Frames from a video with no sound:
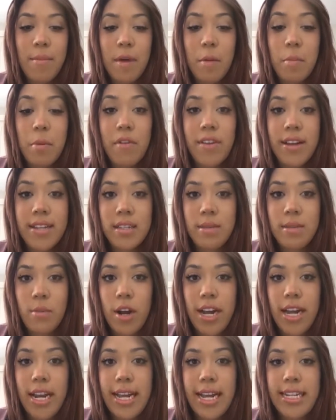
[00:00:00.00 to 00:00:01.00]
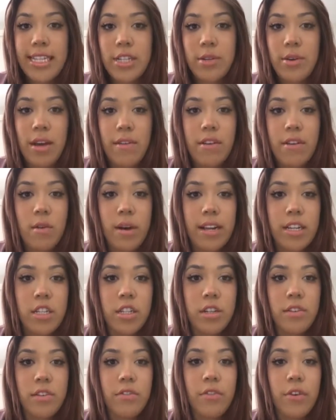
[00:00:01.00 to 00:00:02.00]
Professor Morgan, I do have a
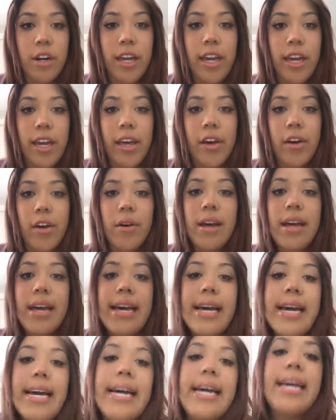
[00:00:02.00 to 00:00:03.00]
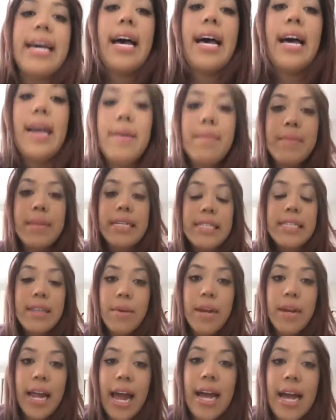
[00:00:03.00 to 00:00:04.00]
question for you.
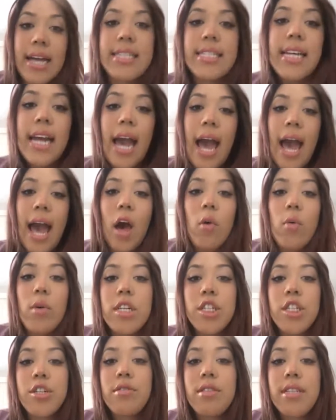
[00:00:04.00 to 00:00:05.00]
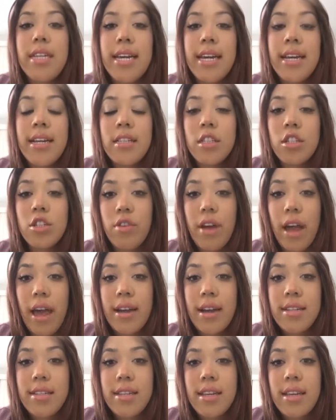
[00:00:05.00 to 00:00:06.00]
Someone asked, how would you
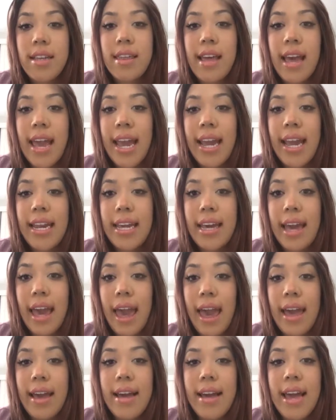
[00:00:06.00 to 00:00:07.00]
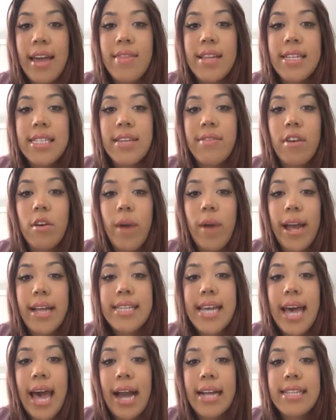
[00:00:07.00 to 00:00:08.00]
deconstruct the ADA and the Civil
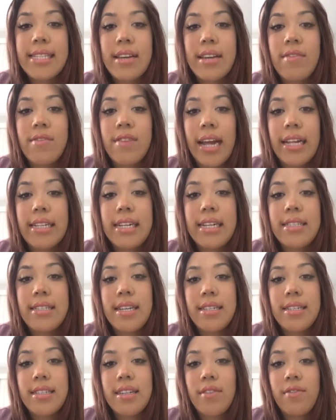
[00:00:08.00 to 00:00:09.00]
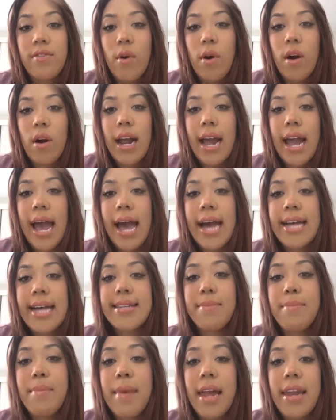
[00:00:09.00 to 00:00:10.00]
Rights Act of 1964 as
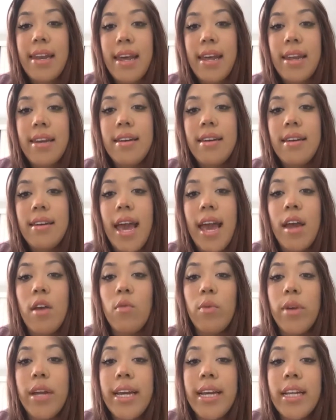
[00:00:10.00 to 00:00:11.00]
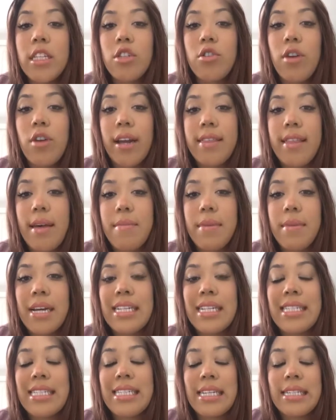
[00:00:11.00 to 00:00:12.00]
amended and reconstruct them
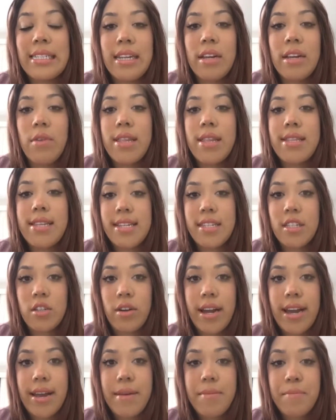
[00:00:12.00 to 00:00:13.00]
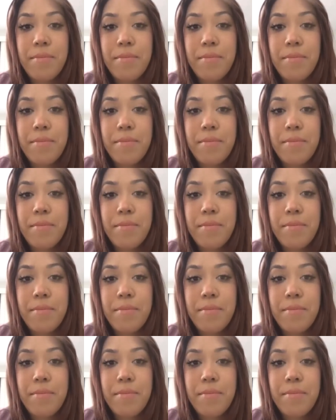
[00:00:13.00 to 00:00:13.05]
consistent with Discrete?